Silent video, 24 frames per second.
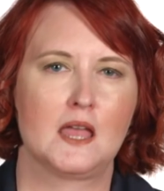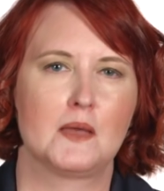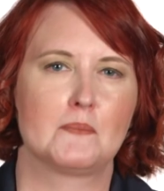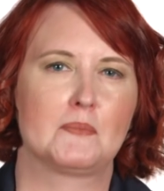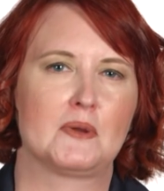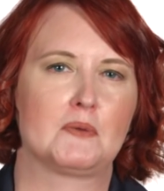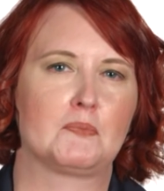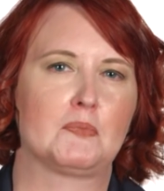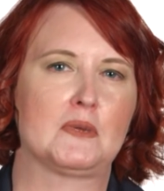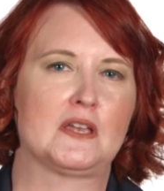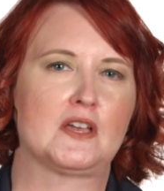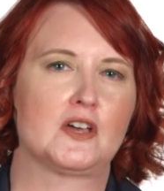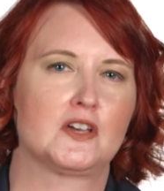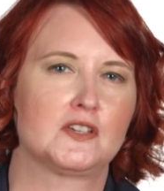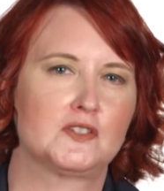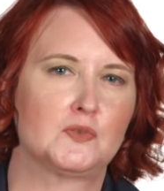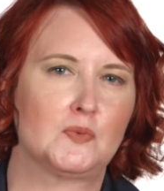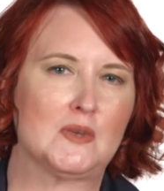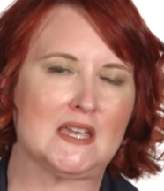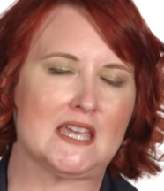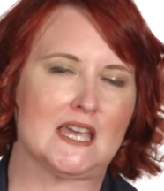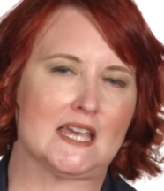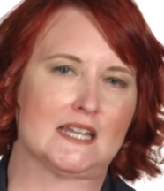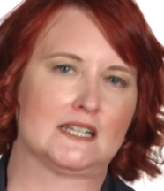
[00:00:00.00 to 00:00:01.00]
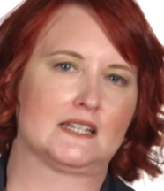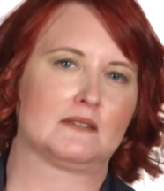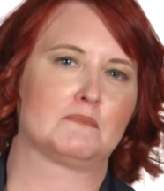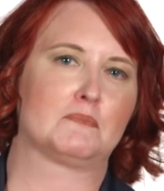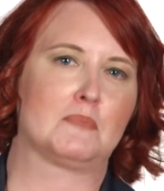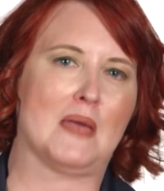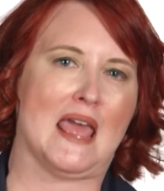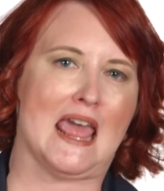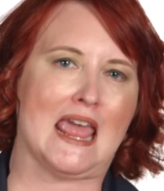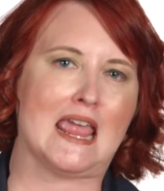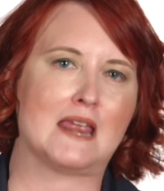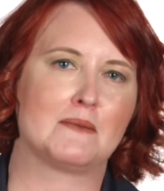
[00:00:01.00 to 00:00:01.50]
But because we get
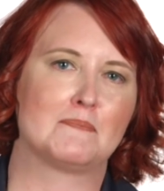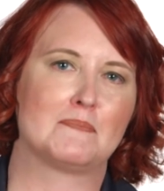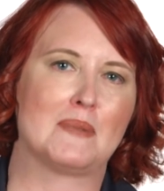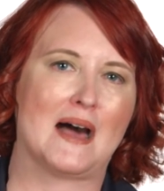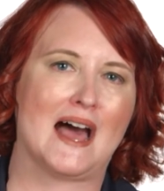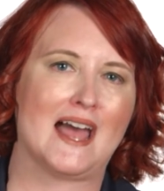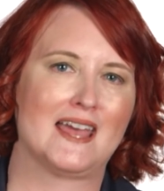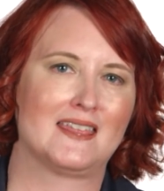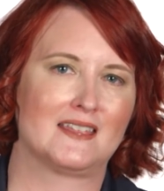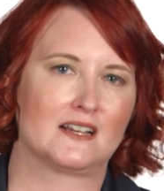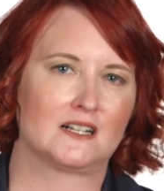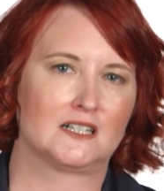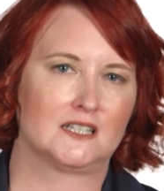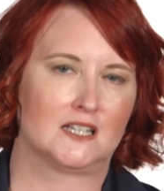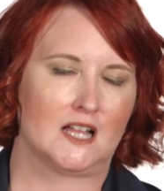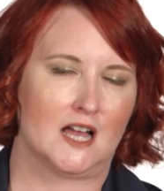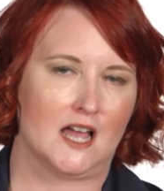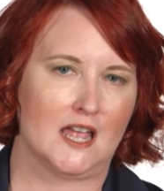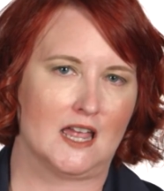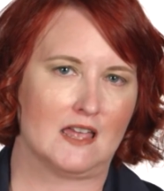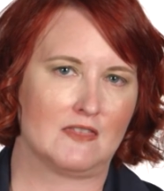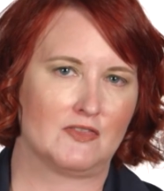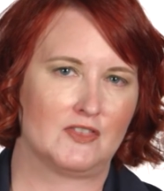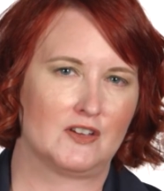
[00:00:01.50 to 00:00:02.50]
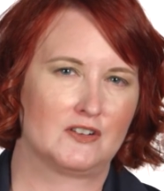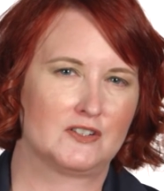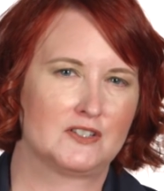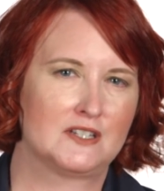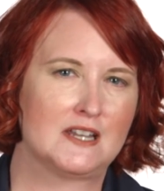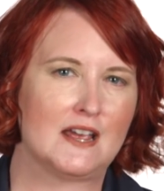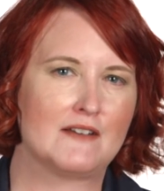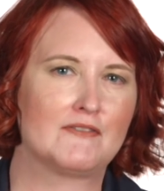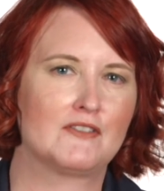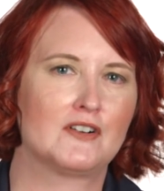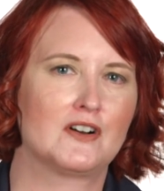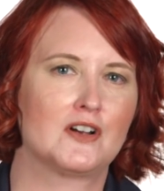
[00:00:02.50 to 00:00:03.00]
paid by the client, there's
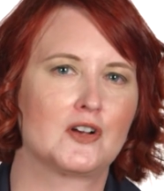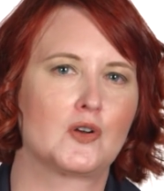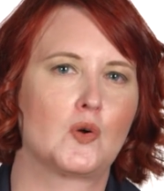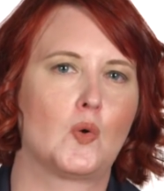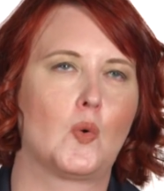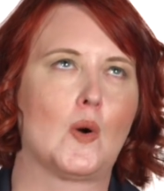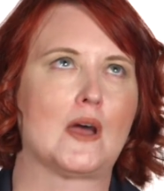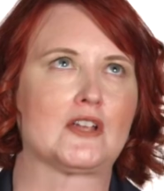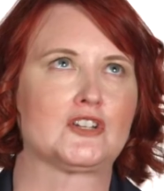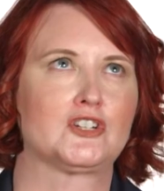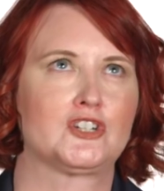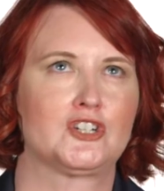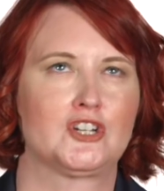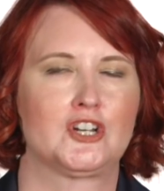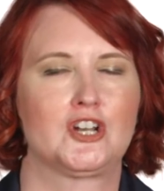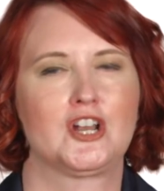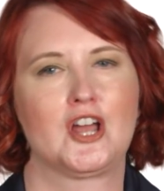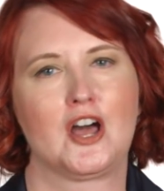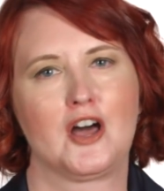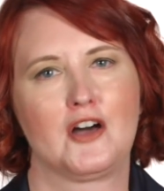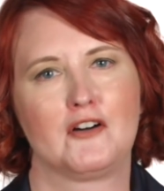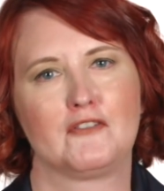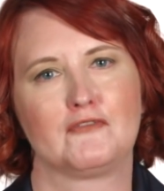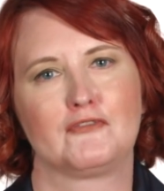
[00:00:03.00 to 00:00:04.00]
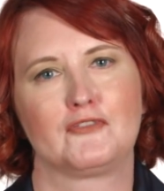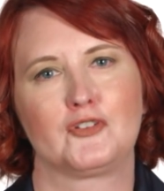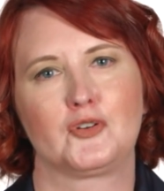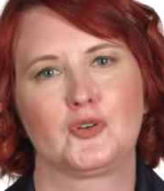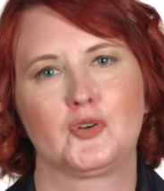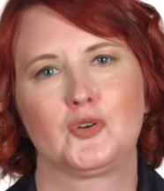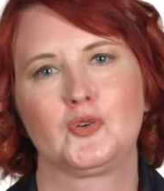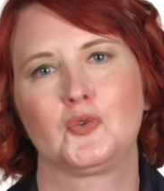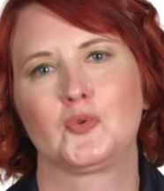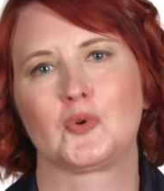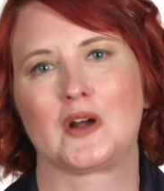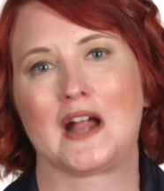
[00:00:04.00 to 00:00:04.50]
never a question of
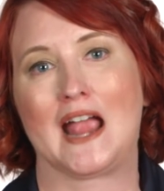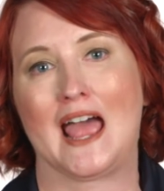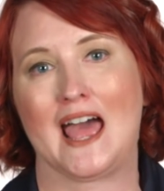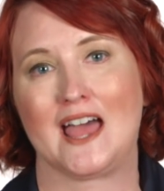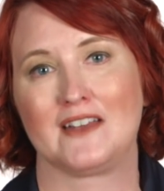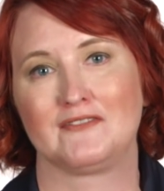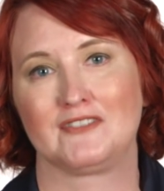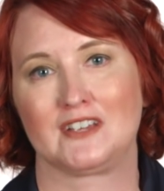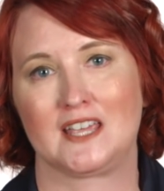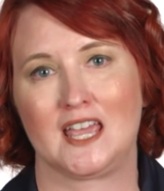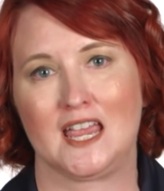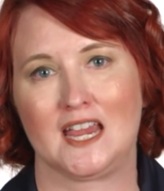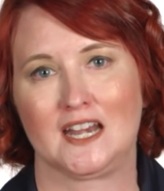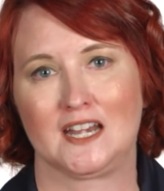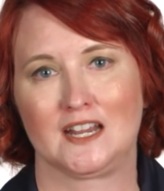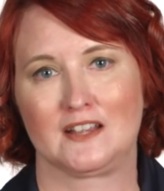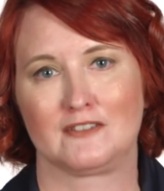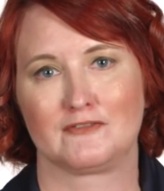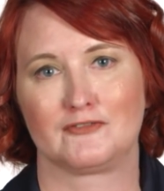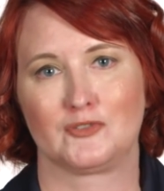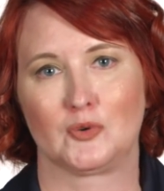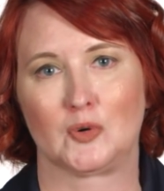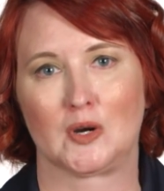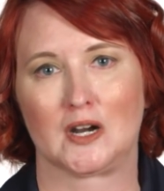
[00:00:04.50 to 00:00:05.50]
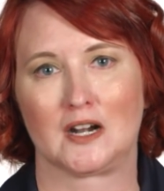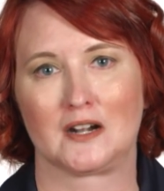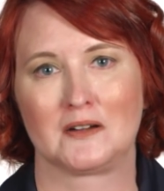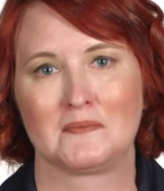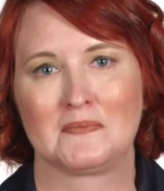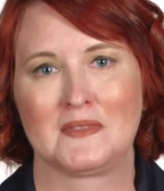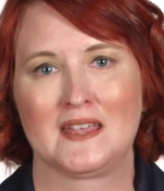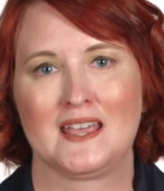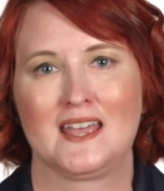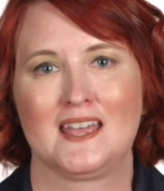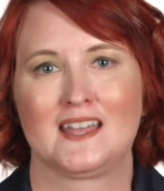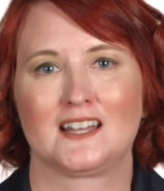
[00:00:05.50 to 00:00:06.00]
who we're advocating for.
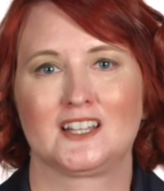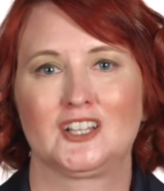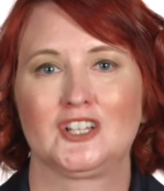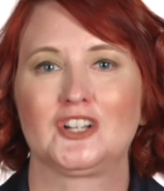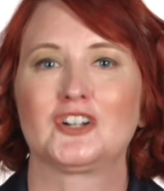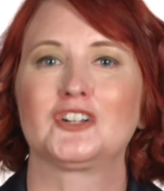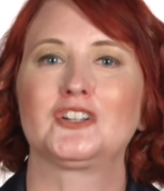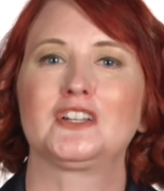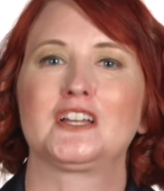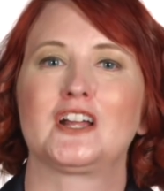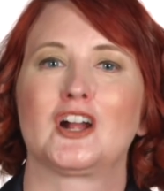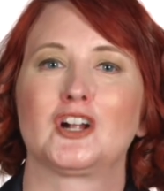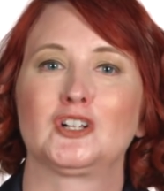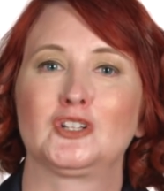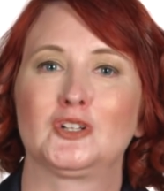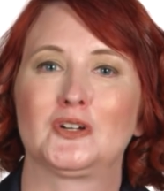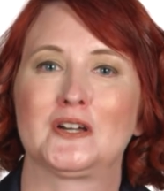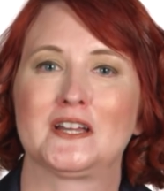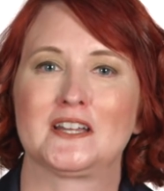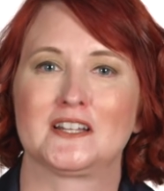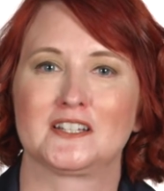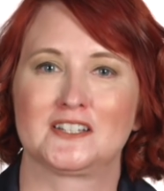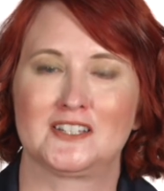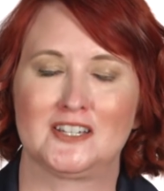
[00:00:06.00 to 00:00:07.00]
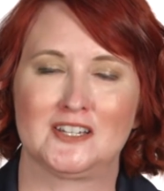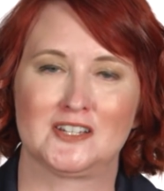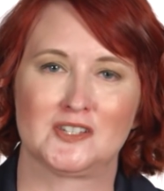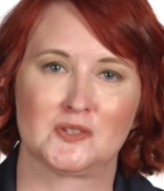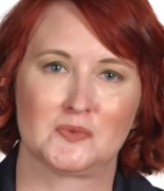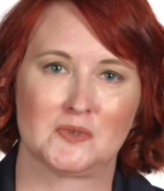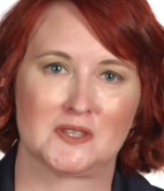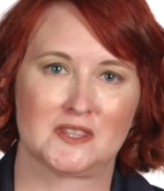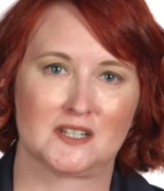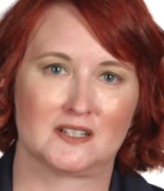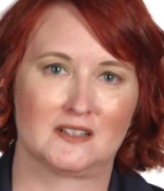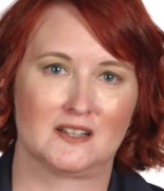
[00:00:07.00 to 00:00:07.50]
Clearly, our loyalty is
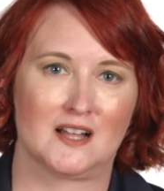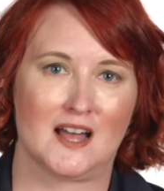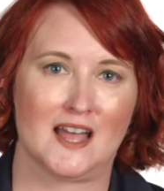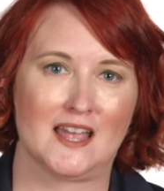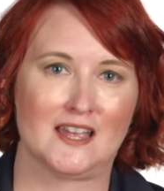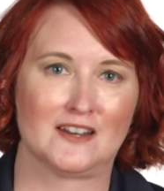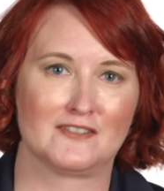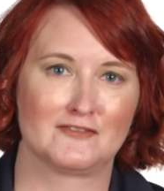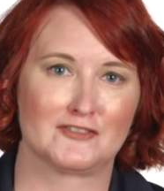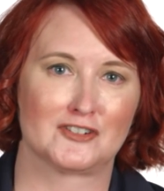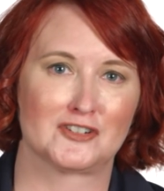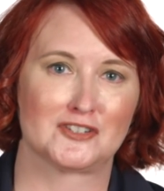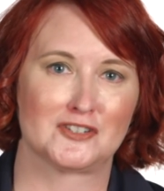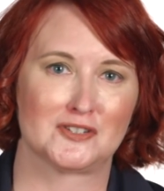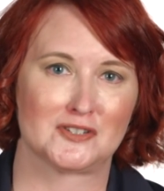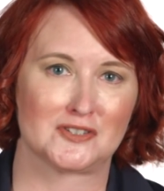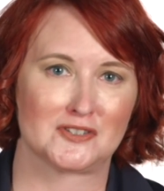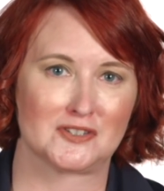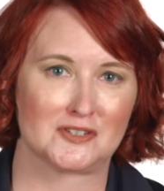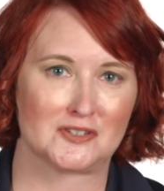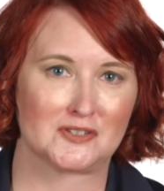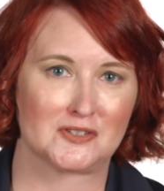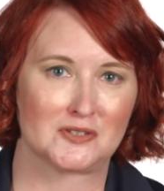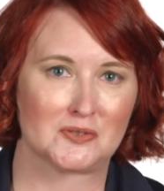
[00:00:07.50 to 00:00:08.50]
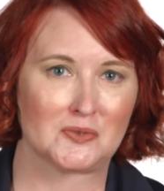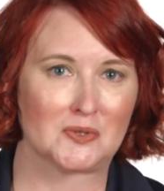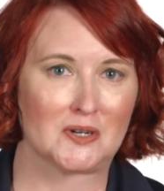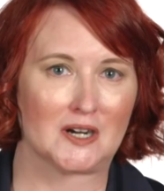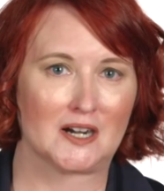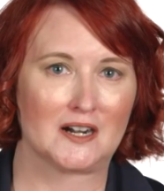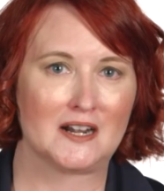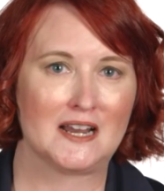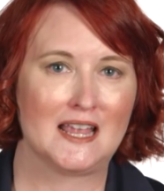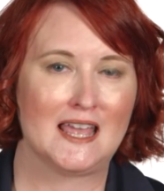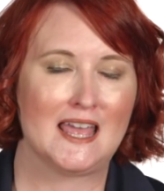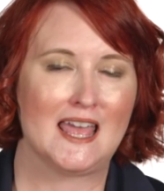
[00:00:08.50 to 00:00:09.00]
with the client versus the store.